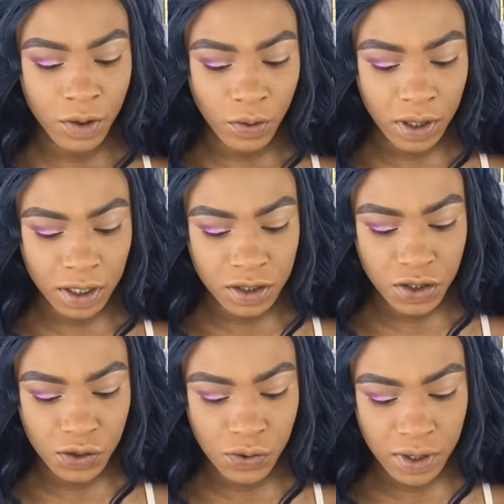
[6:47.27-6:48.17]
I'm going
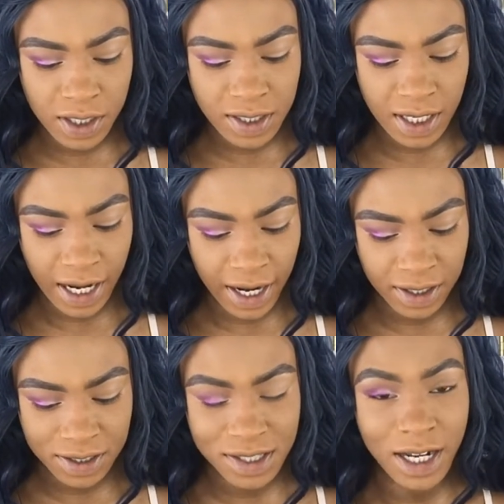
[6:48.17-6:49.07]
into is the
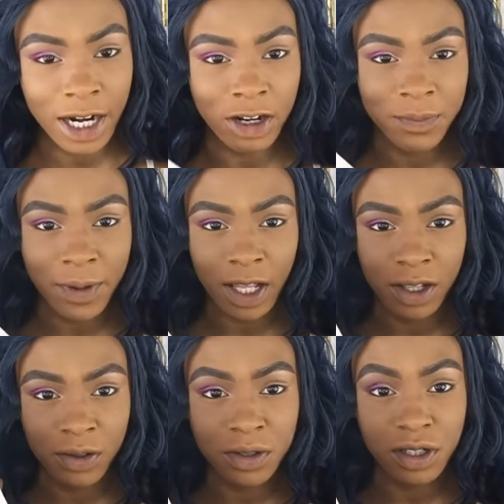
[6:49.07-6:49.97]
Kylie's Diary
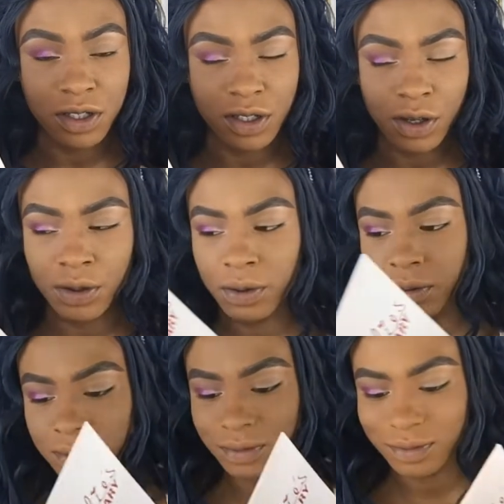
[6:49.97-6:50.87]
palette, which is
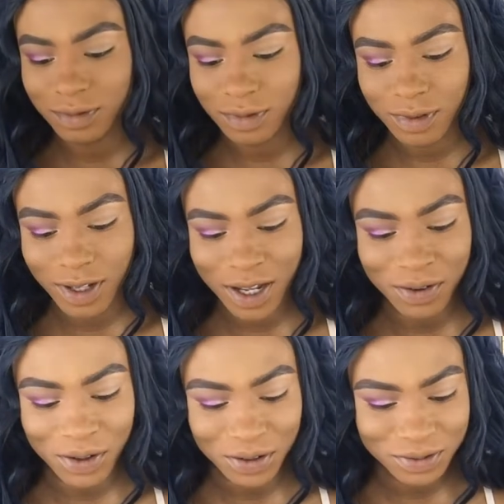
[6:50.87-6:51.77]
so, I
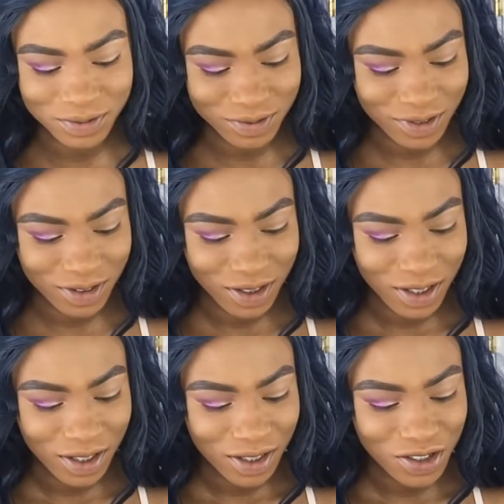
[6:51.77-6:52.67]
don't know,
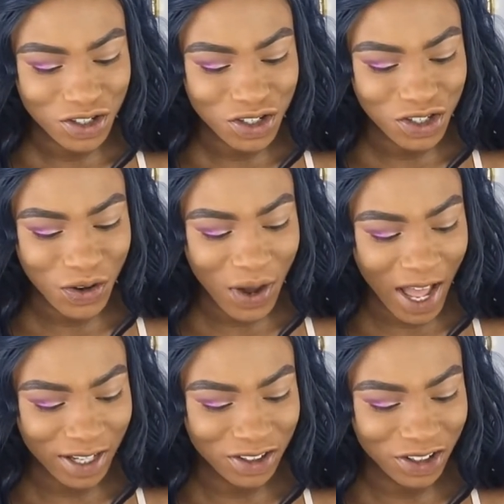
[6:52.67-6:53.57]
it's just so
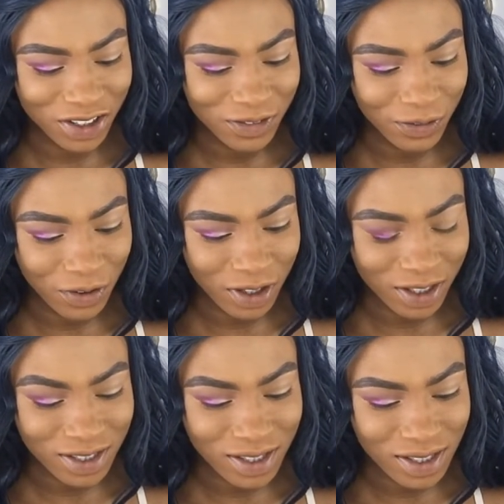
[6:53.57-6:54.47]
accurate for
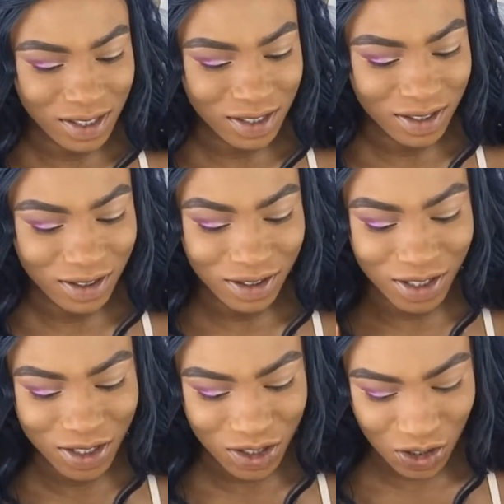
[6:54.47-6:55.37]

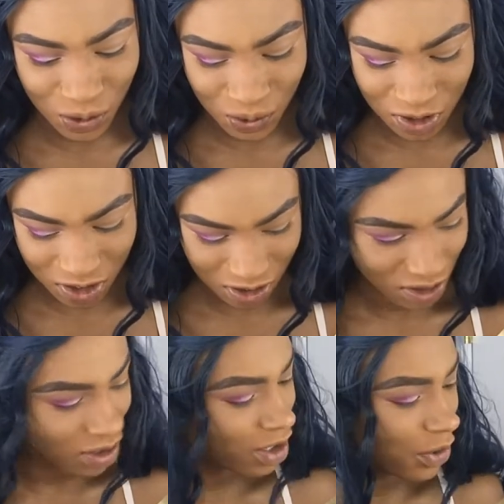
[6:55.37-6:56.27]
this toot
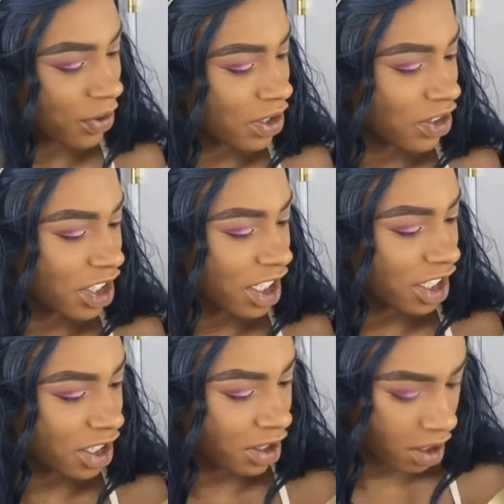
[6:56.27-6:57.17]
that we're doing
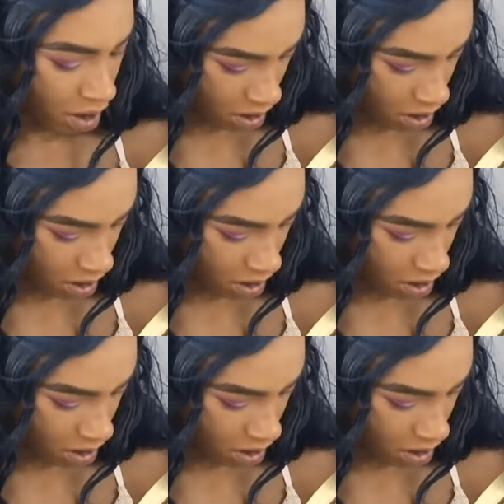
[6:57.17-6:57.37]
here.